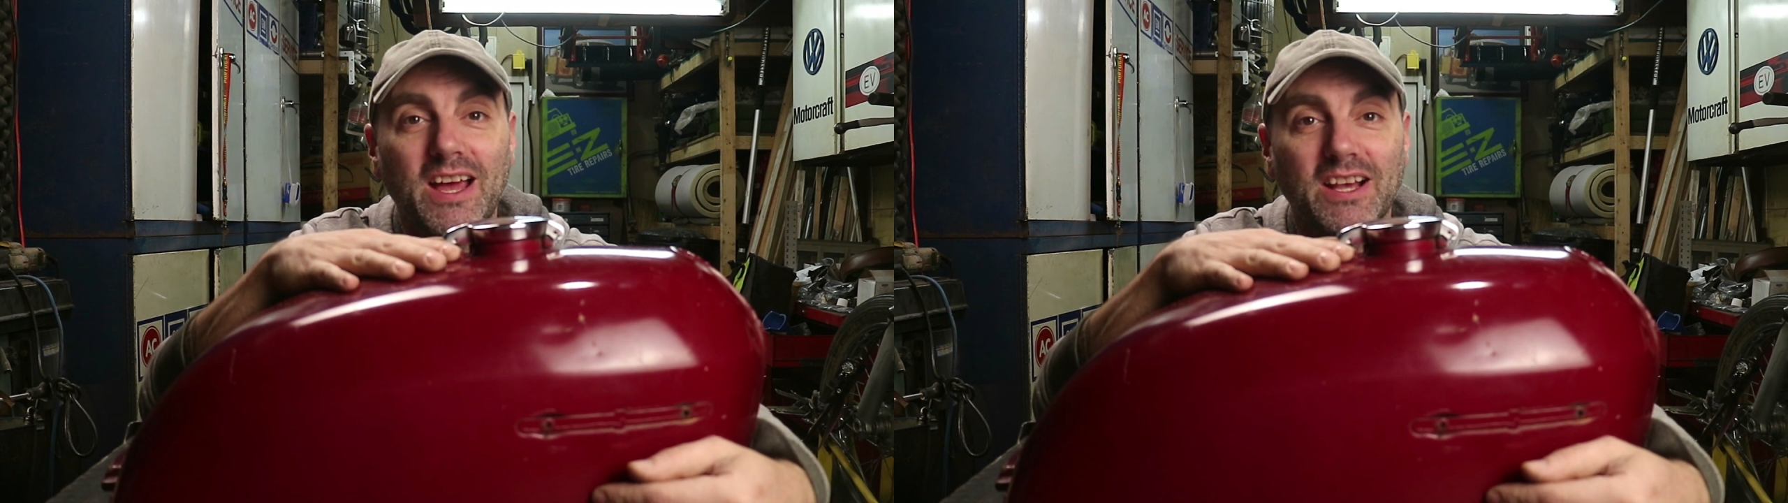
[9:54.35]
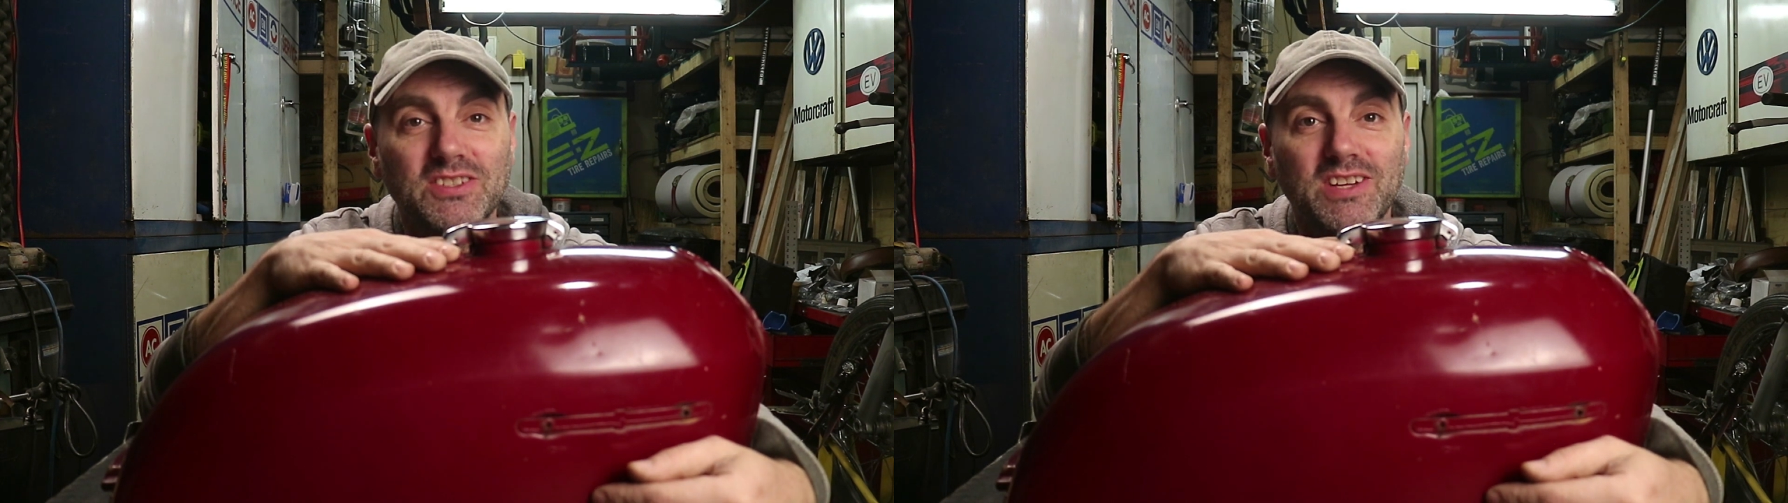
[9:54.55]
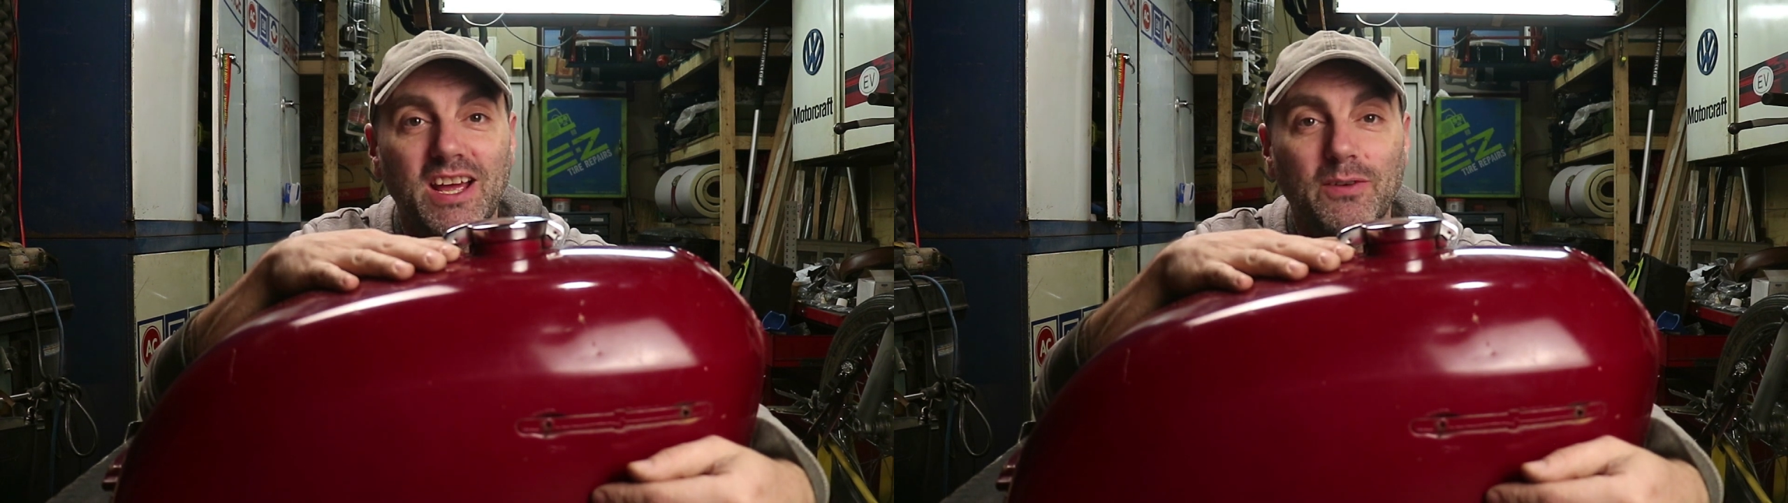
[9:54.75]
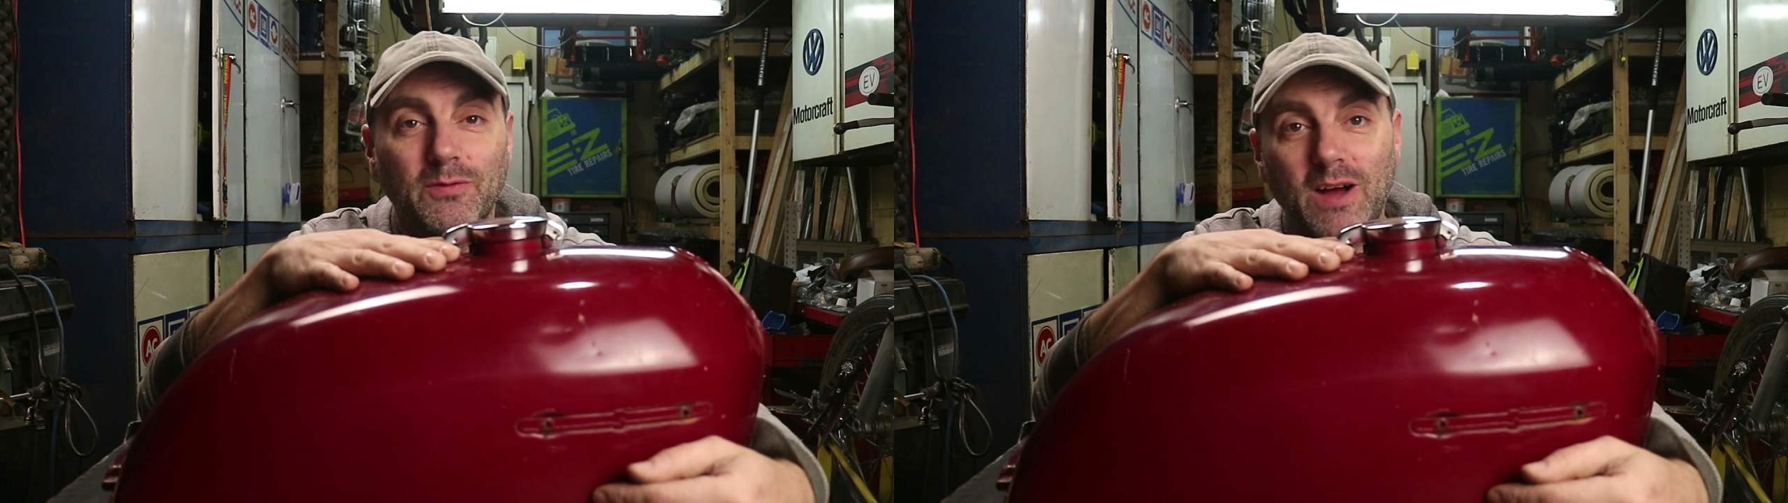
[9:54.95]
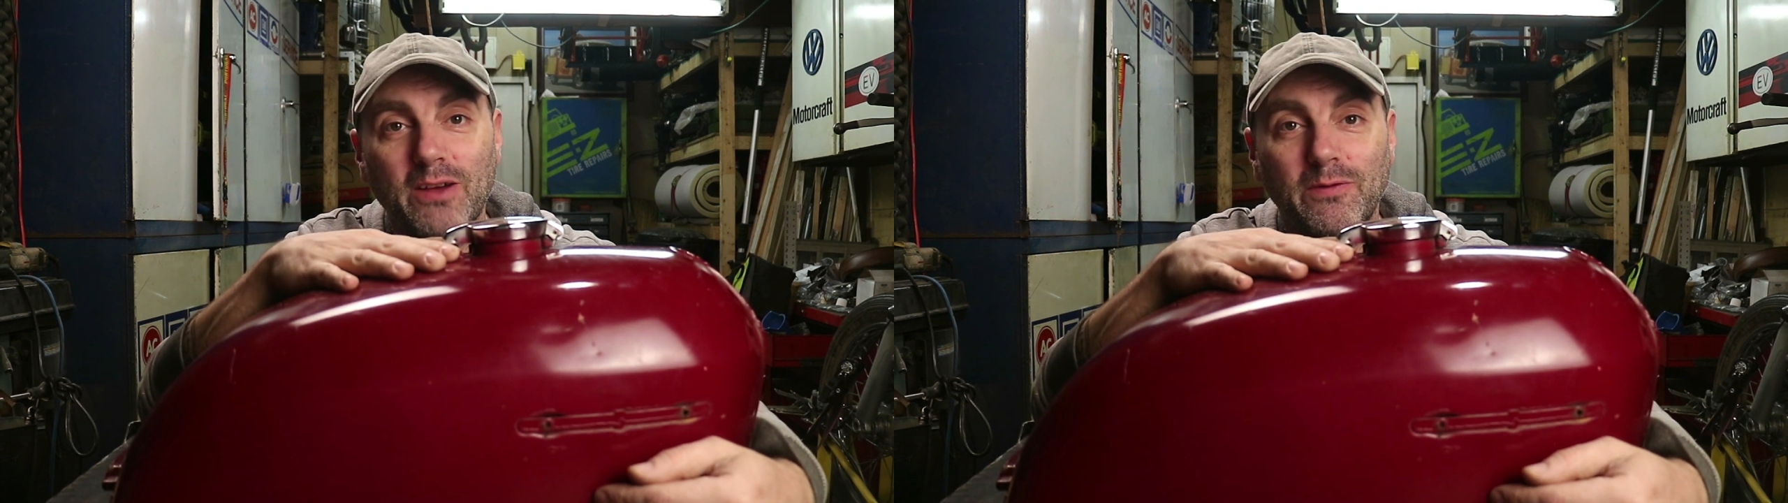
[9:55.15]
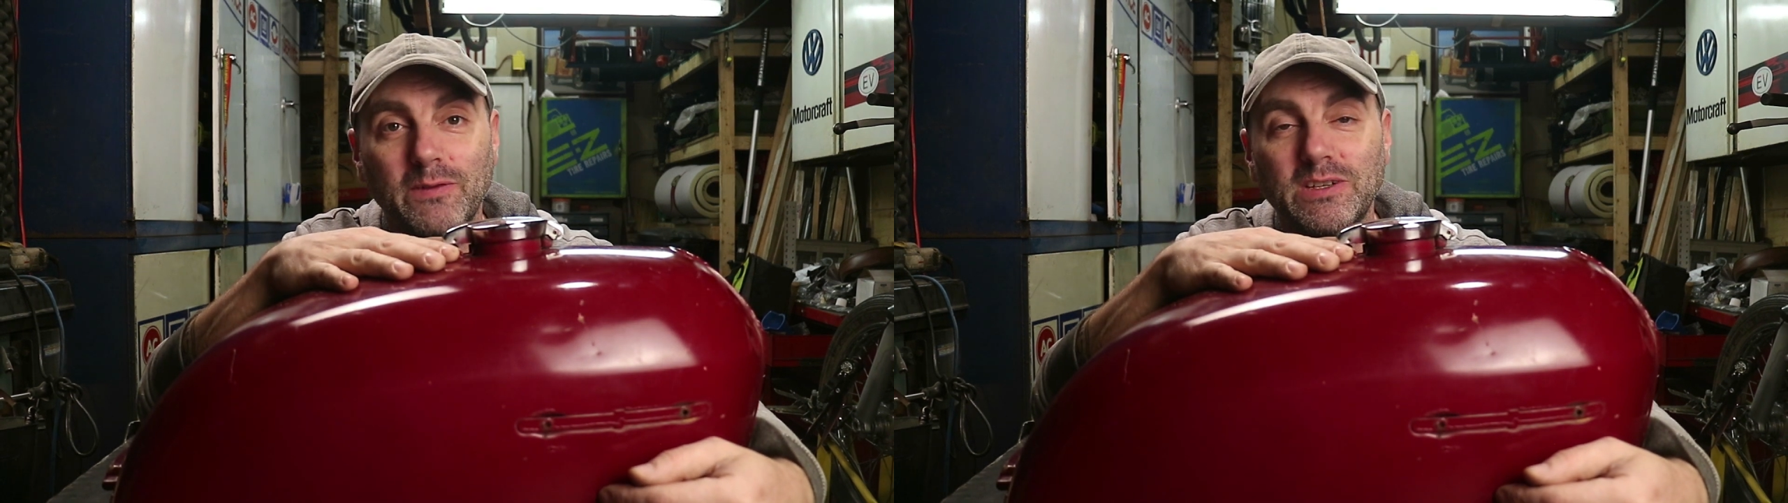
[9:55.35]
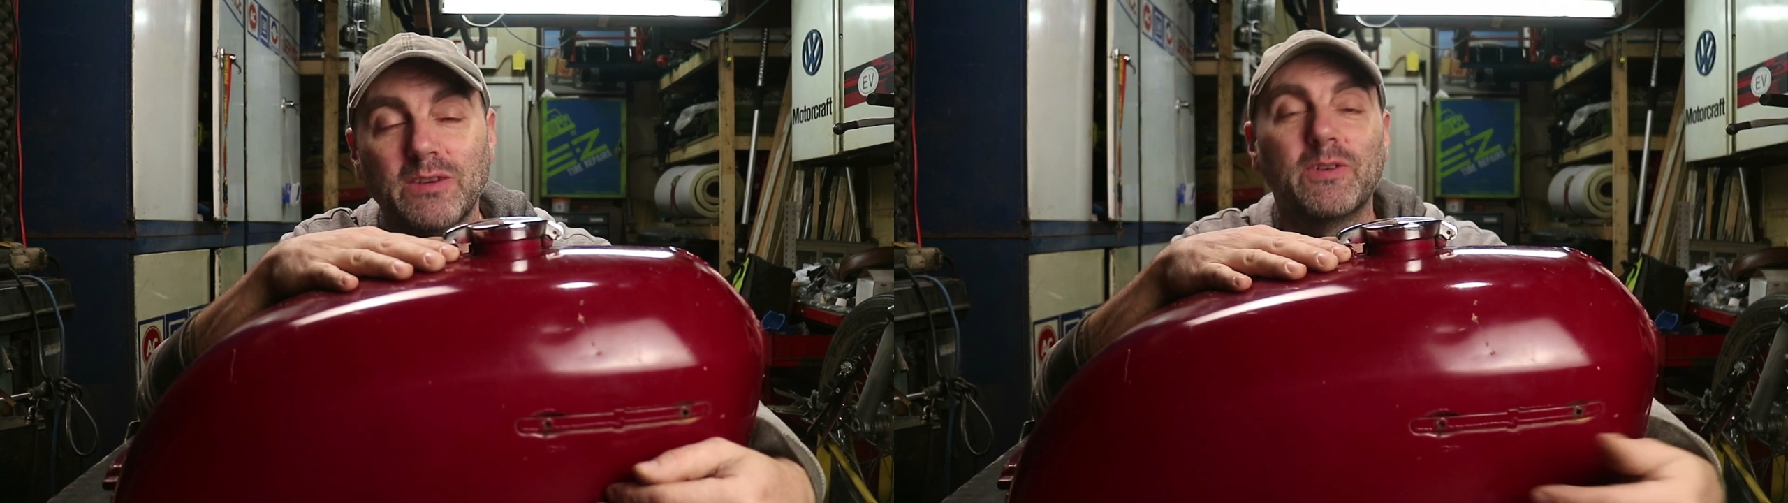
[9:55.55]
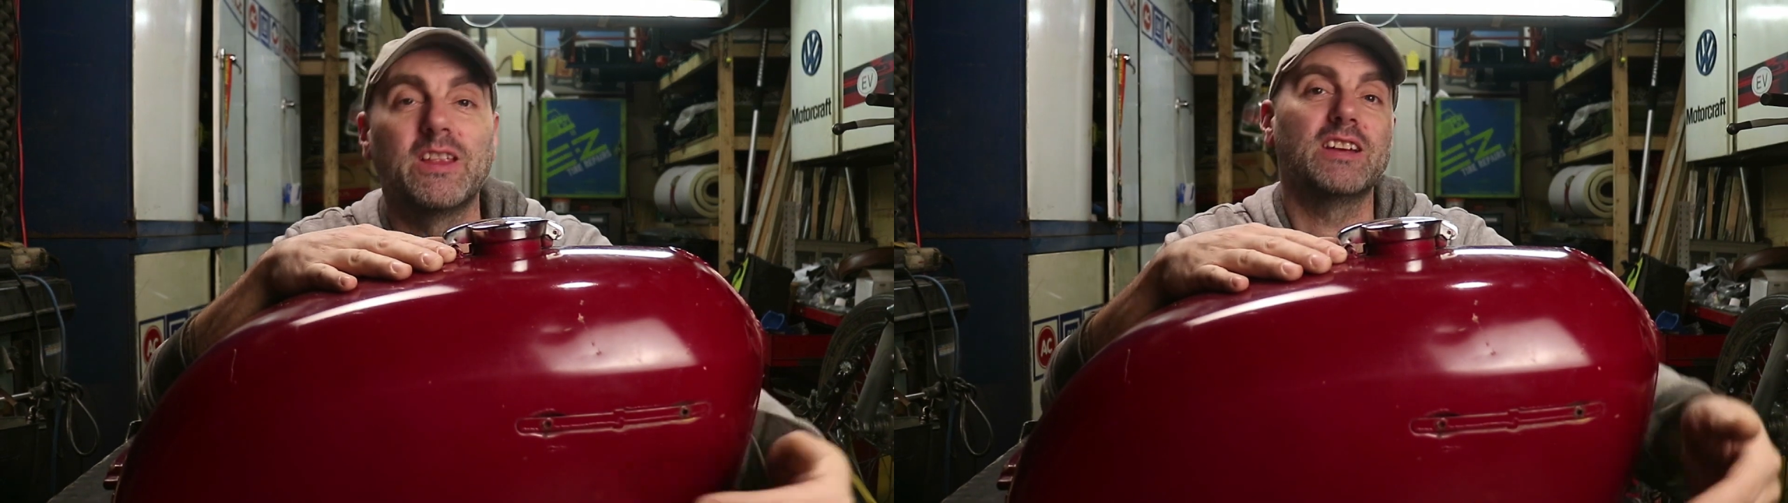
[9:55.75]

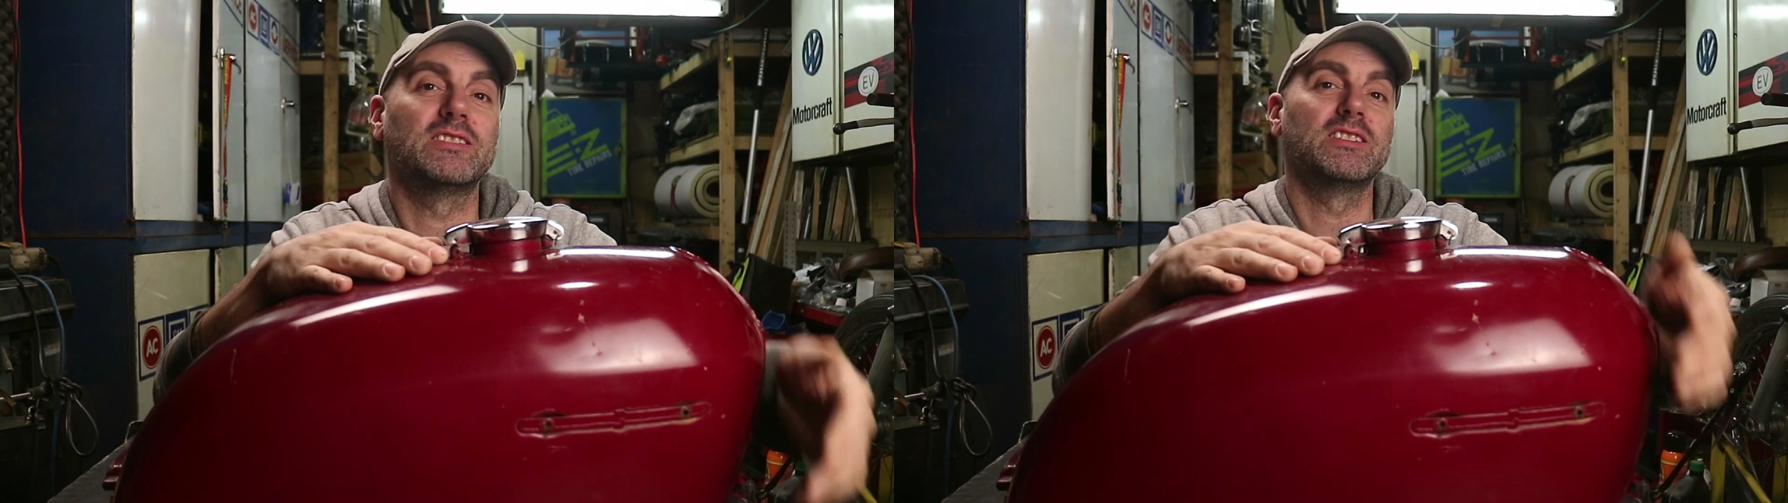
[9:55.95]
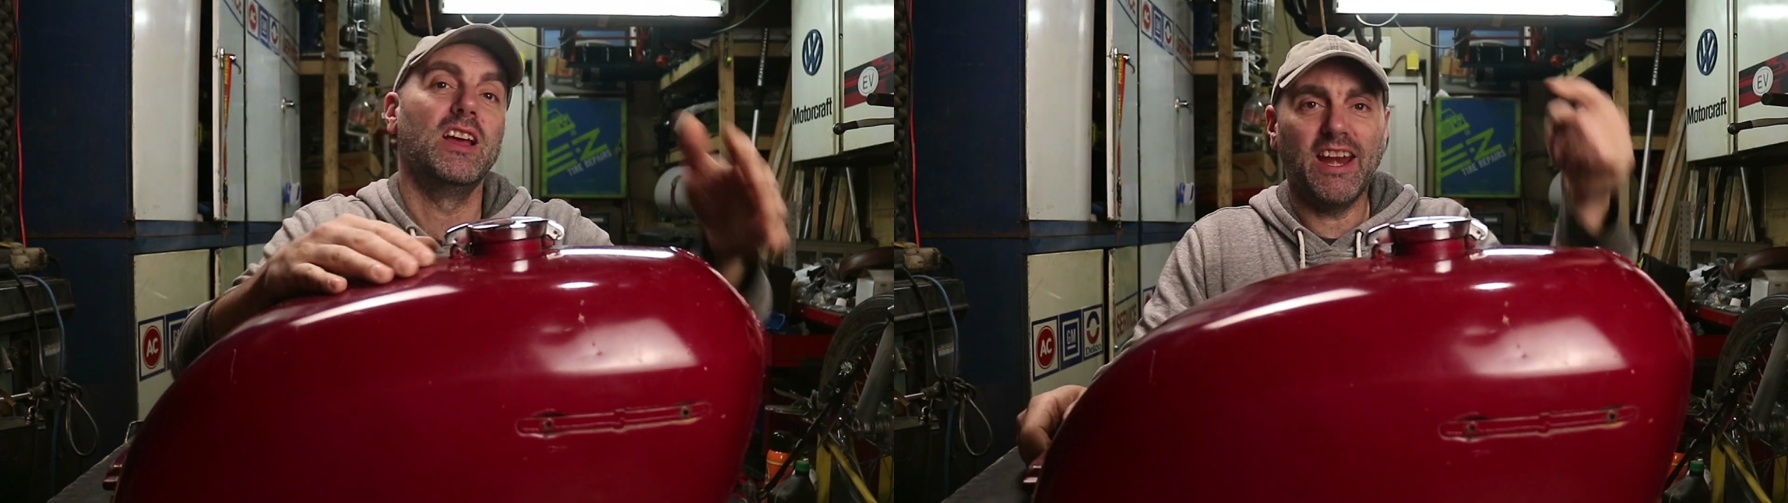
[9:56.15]
XJ550 for this.